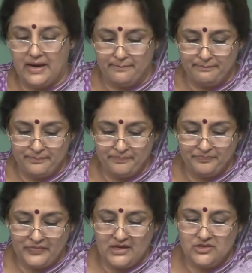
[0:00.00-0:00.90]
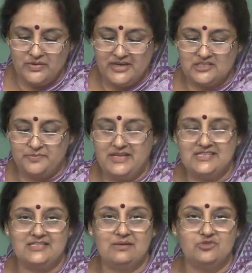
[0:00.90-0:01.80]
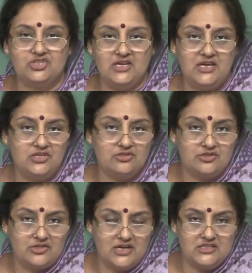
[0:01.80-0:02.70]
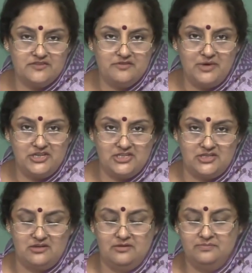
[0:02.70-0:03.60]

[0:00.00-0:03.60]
become, to express some change or transformation